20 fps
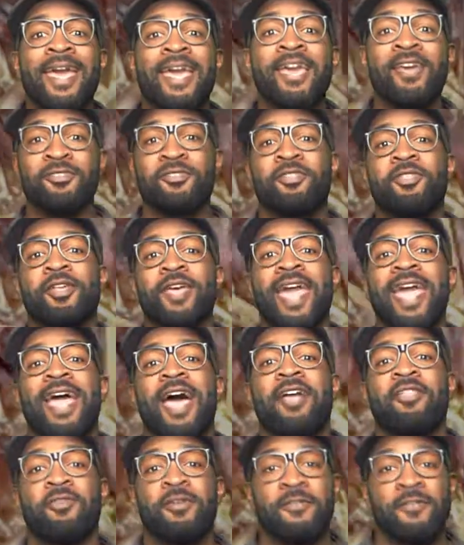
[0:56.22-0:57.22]
Here's a look
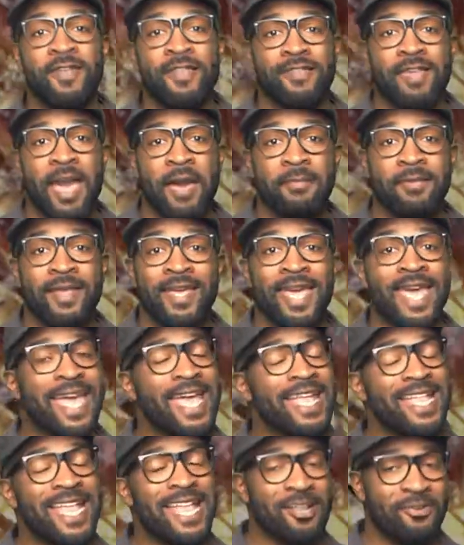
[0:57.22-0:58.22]
at other events happening
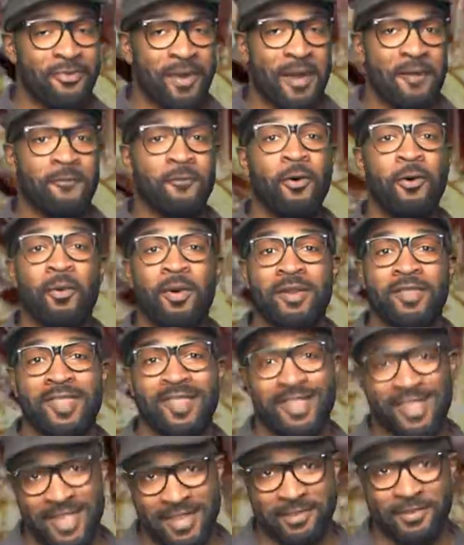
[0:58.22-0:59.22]
in and around Fort Worth
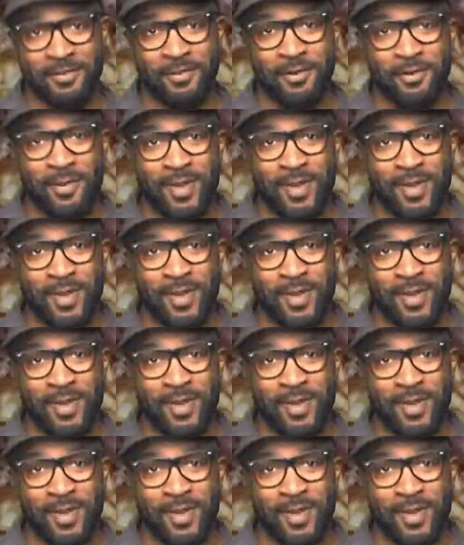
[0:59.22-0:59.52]
in the next few